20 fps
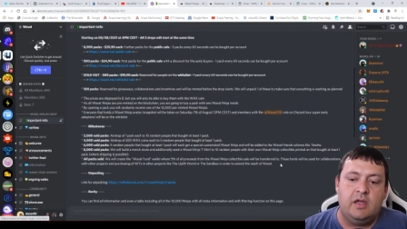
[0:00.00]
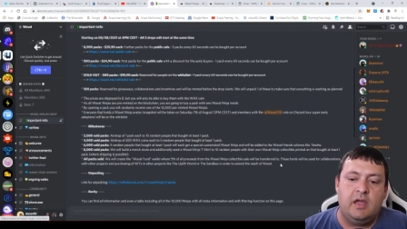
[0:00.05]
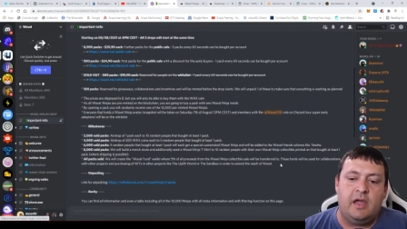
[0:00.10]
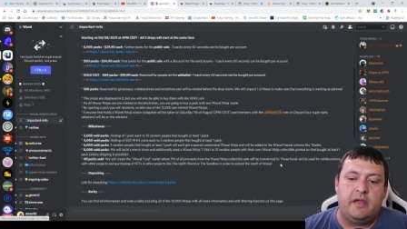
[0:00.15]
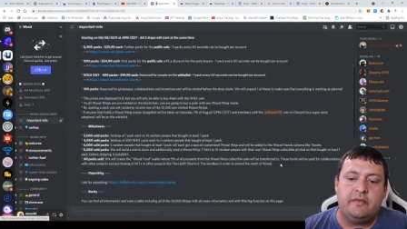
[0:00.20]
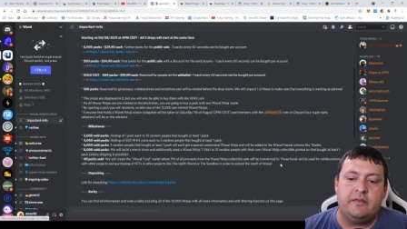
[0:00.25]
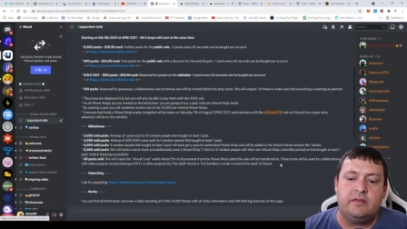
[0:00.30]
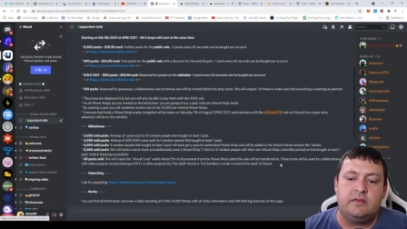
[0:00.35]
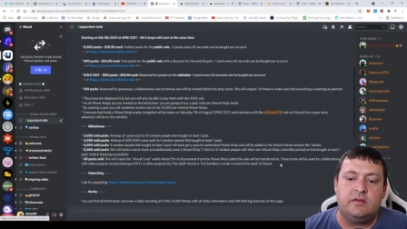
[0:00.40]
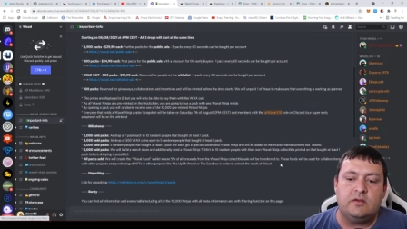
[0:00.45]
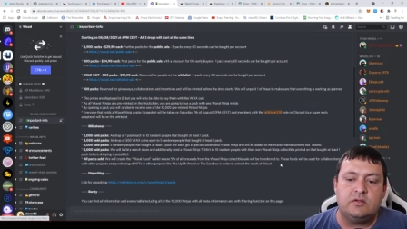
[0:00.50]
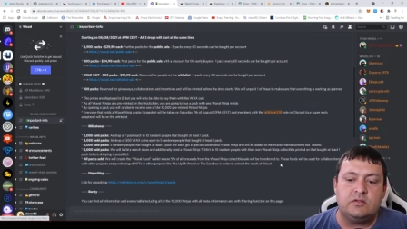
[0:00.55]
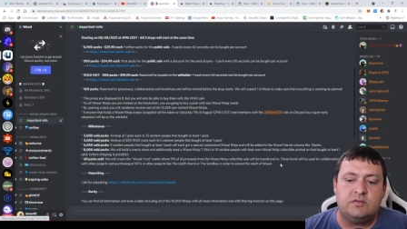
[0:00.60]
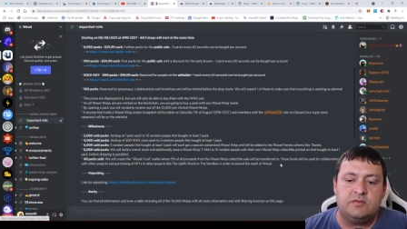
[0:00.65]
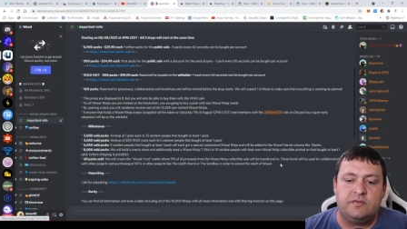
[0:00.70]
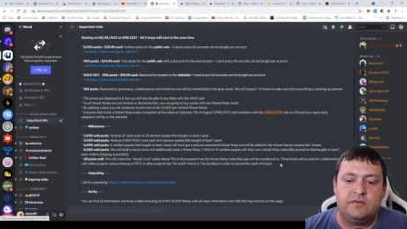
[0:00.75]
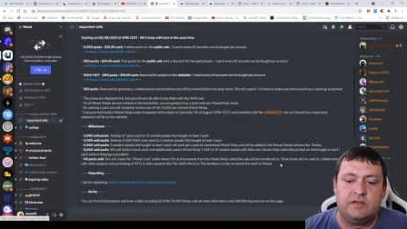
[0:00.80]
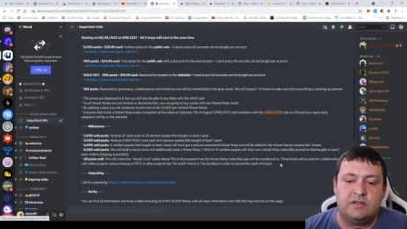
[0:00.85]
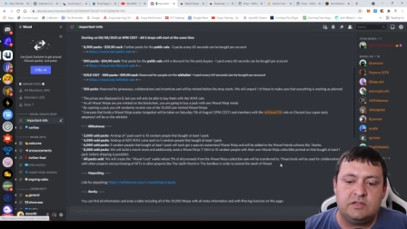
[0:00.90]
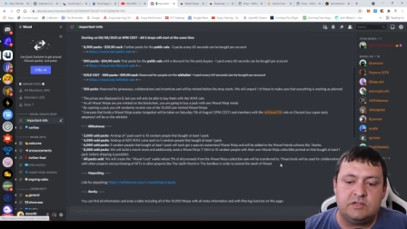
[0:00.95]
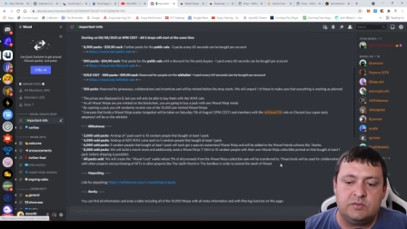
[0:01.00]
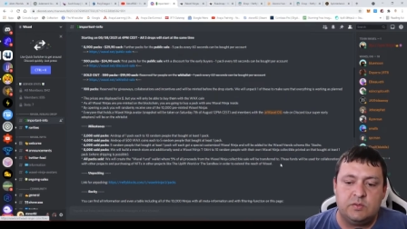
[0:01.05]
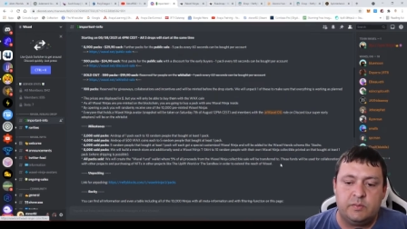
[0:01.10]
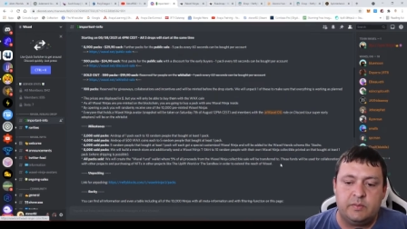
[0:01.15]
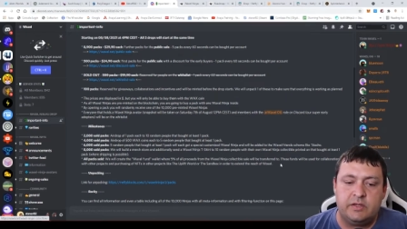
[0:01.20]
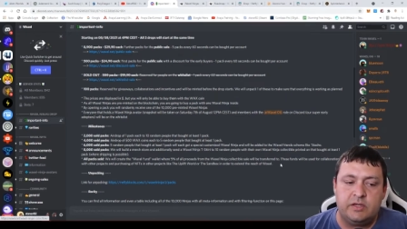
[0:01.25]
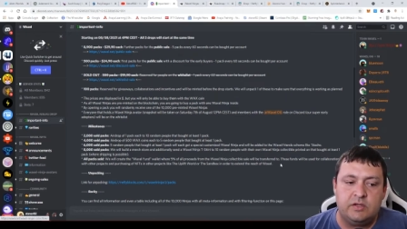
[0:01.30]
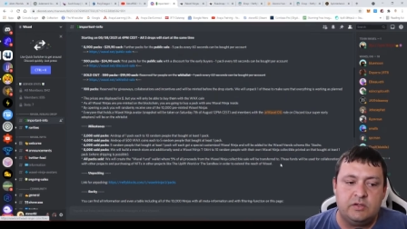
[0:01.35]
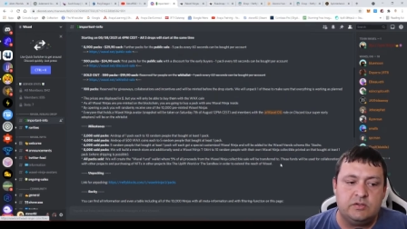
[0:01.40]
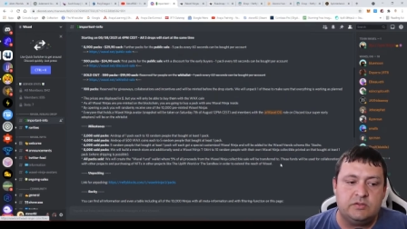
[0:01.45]
and then those funds will
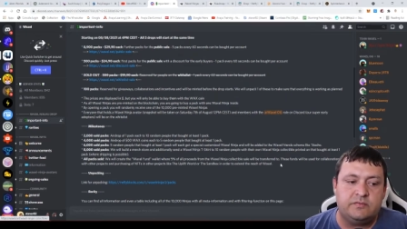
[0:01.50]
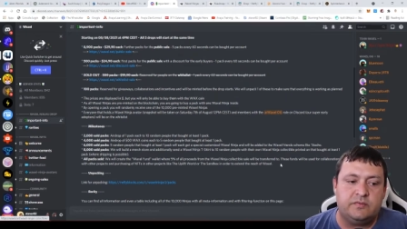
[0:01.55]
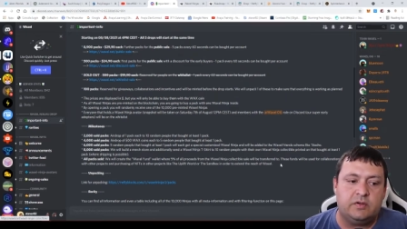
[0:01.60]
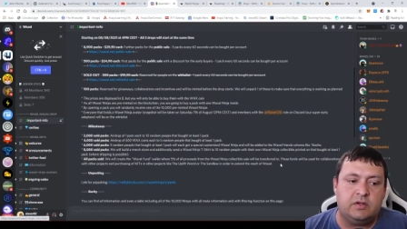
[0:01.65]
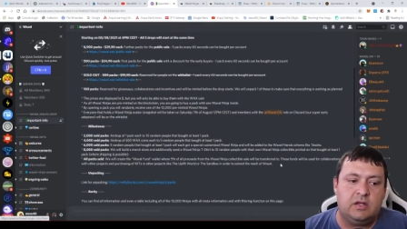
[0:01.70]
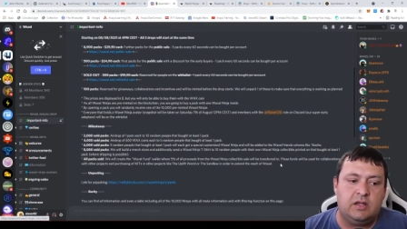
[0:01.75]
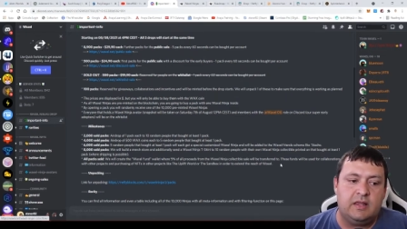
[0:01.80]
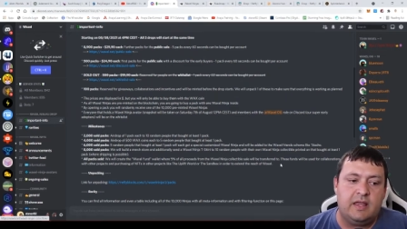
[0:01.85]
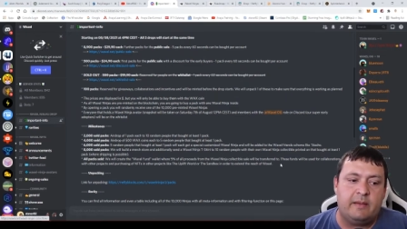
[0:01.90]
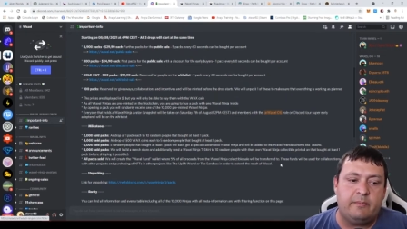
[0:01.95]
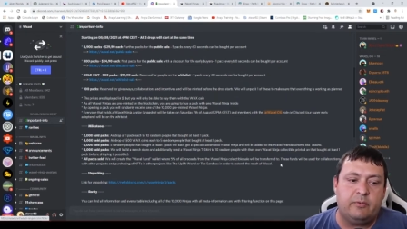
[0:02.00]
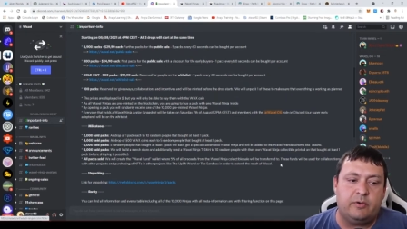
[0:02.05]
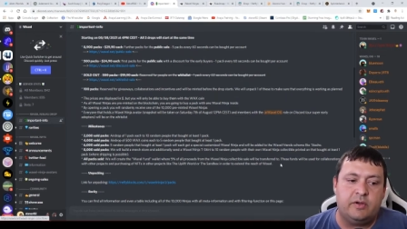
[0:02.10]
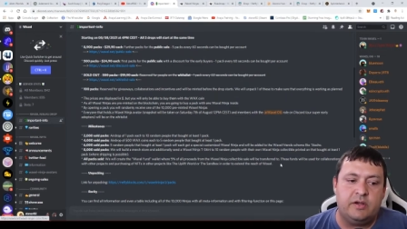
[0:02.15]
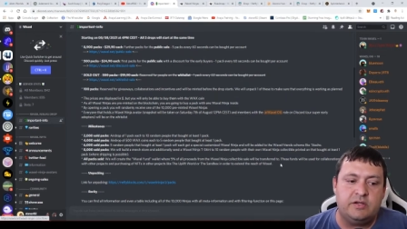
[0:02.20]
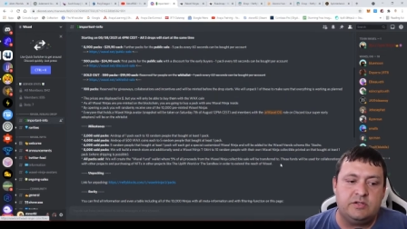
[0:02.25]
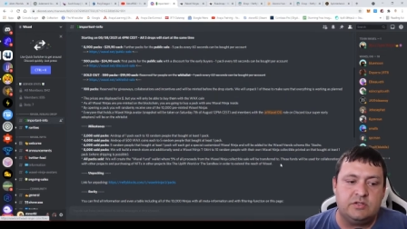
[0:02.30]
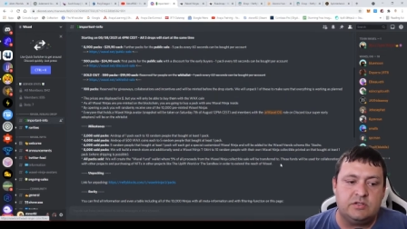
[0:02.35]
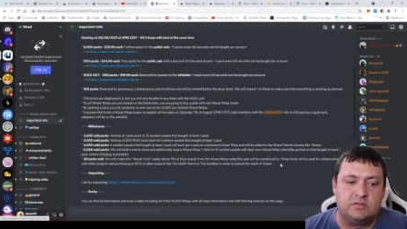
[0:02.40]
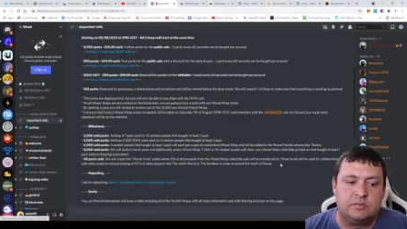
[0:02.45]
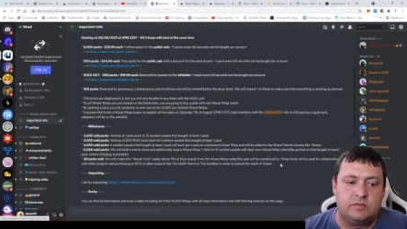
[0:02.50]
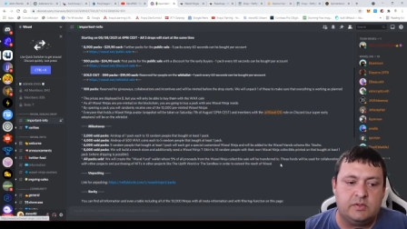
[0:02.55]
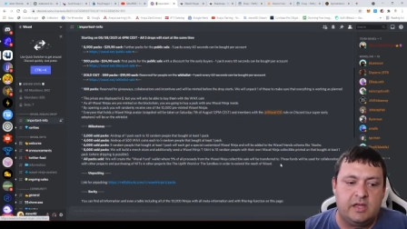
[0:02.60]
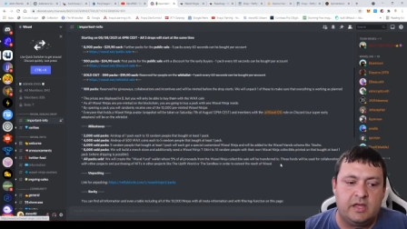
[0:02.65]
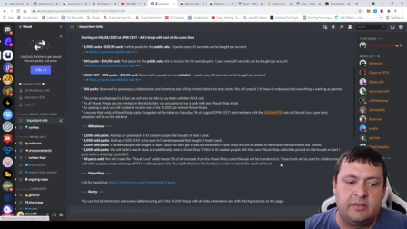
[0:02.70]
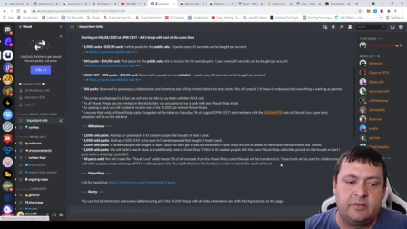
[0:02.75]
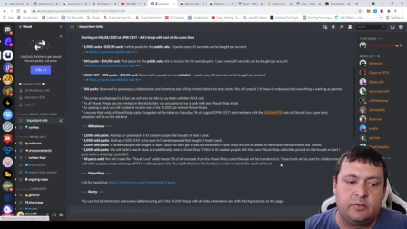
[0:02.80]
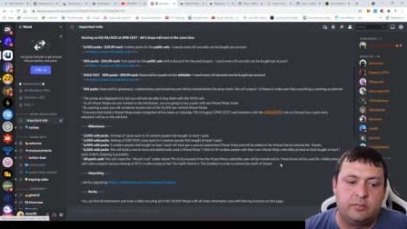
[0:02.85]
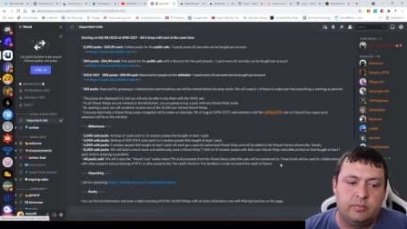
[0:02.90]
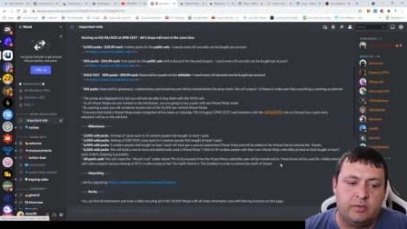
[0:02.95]
be used for collaborations with
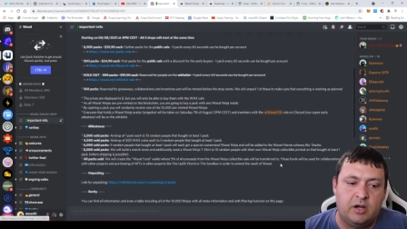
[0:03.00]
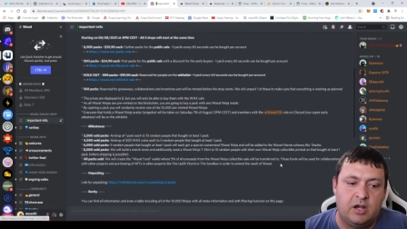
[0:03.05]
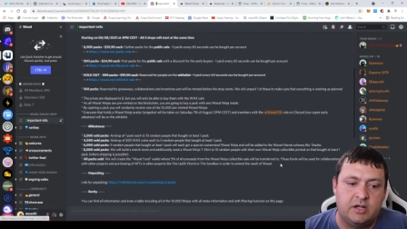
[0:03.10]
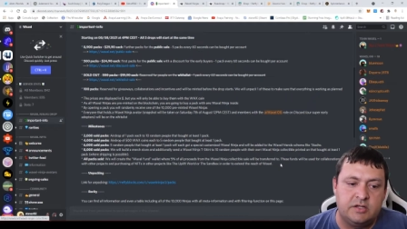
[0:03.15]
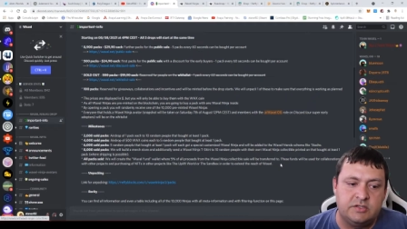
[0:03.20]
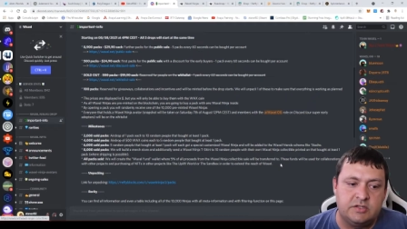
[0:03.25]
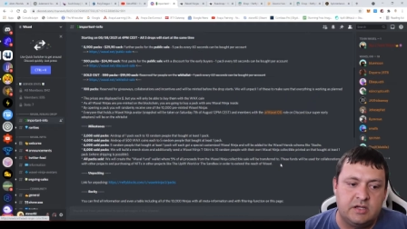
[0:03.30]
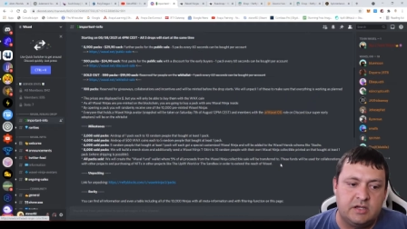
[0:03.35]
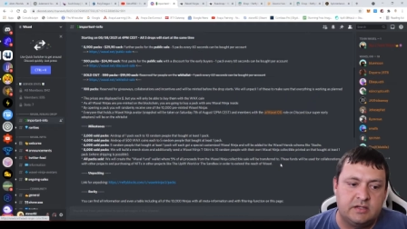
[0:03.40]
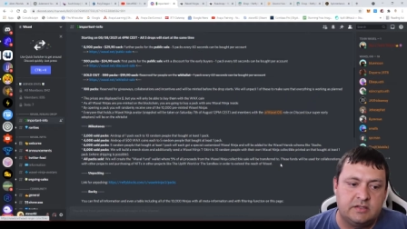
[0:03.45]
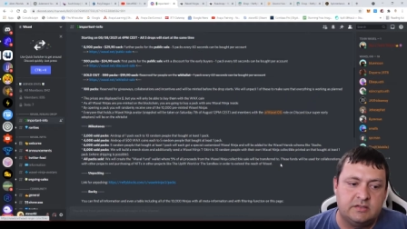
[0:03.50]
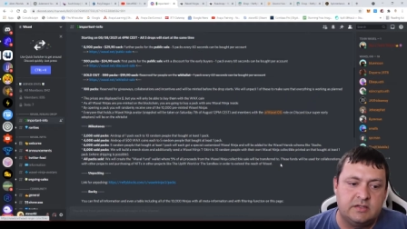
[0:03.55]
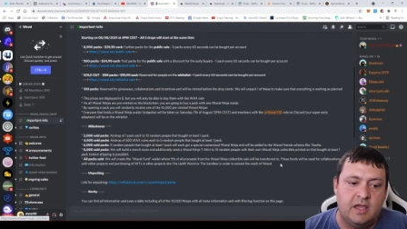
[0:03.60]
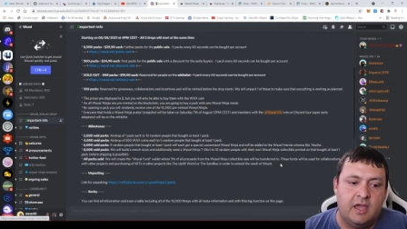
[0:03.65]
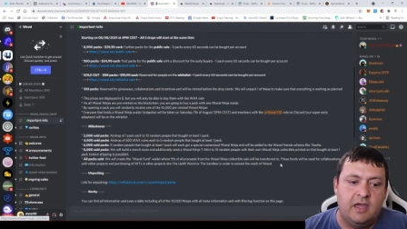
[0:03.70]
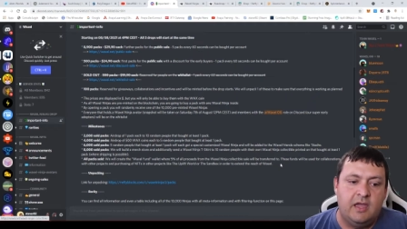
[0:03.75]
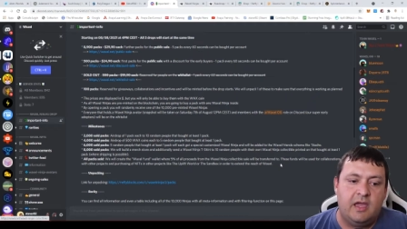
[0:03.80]
other projects